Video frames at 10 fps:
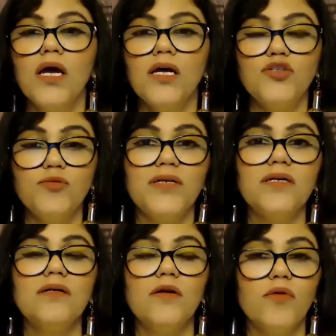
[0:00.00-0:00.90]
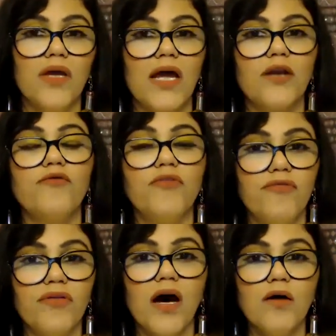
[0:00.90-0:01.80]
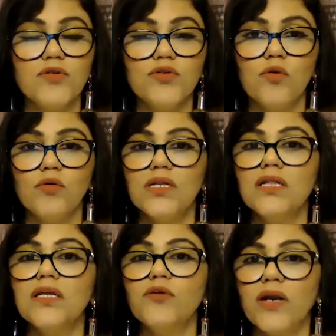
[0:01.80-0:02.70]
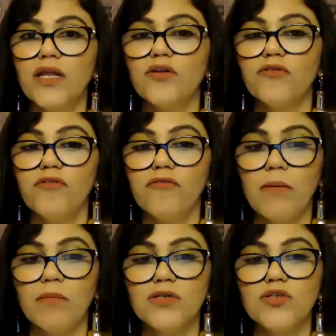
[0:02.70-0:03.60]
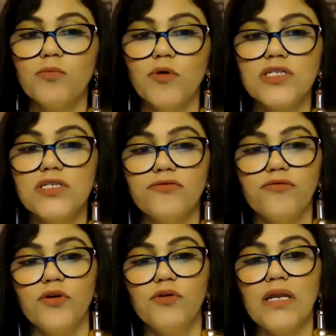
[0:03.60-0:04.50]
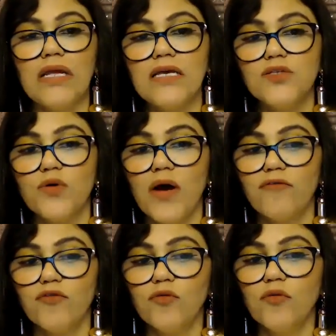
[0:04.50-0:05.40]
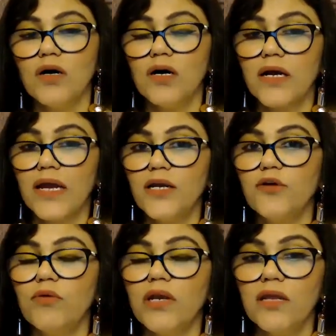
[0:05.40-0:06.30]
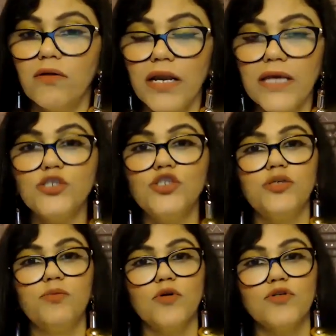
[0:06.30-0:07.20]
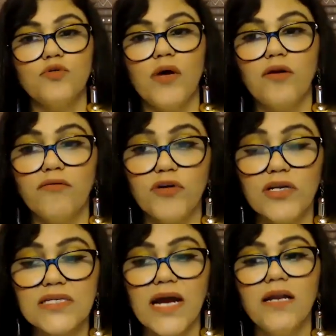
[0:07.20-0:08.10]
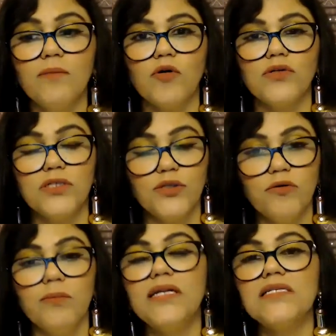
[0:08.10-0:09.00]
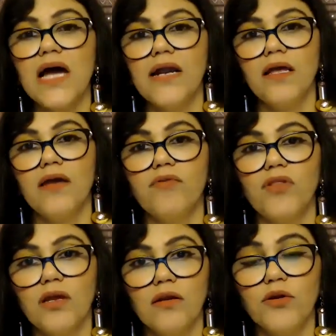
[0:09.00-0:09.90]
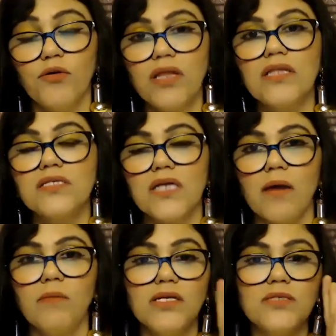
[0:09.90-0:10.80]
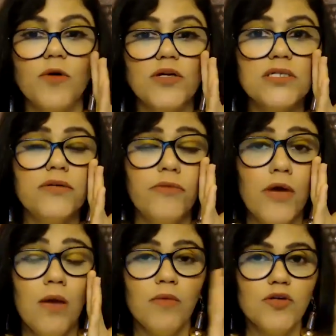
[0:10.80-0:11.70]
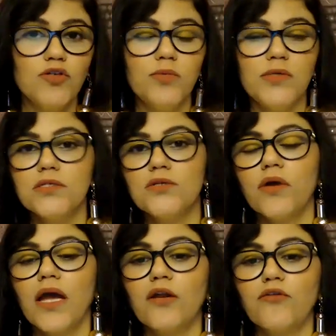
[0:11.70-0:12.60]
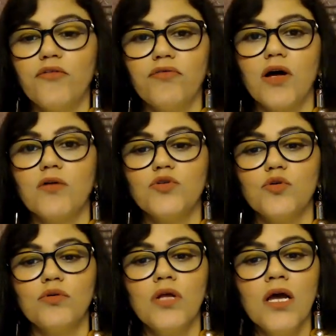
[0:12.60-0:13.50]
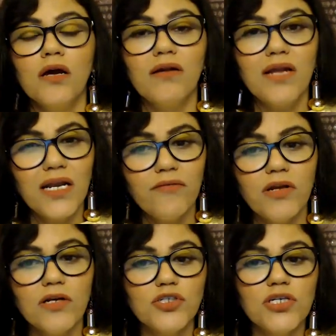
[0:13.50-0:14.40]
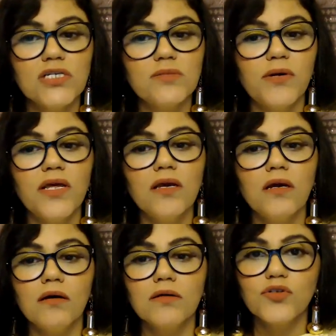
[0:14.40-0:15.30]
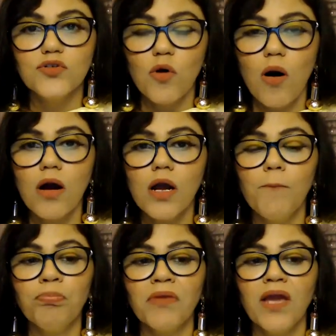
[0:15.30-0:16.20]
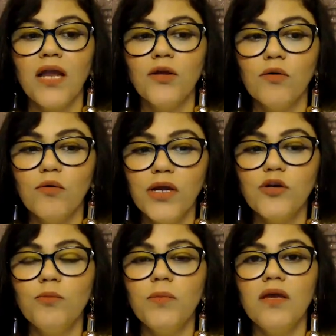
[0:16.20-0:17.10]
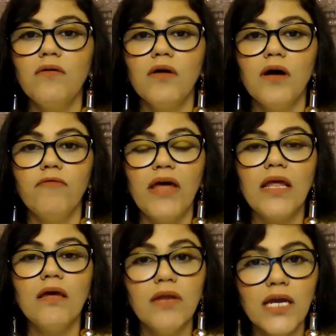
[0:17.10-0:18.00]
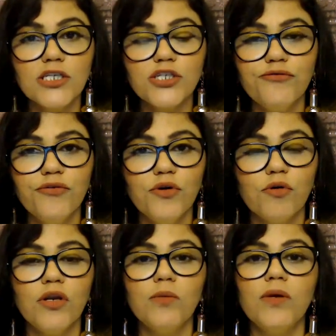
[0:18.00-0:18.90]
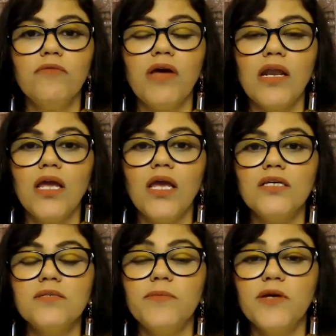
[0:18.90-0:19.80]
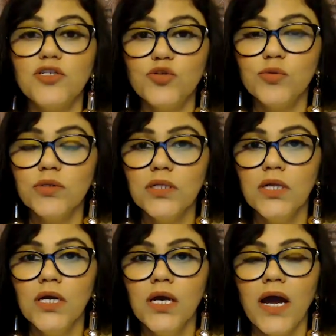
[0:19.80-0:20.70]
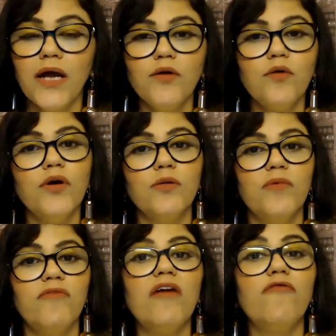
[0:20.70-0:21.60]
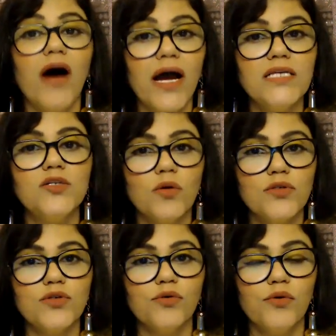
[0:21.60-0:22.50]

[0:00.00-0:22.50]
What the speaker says: Jupiter looking at your 5th house zone till the 20th of November. So positive for you. In case you have to get into any relationship also, and you have to decide about it, you will be deciding everything during this time. It is positive because Jupiter is looking at your 5th house zone. Creative energy is pretty strong, and you're going to be very creative. You're going to be very spiritual, and you're going to be very wise also.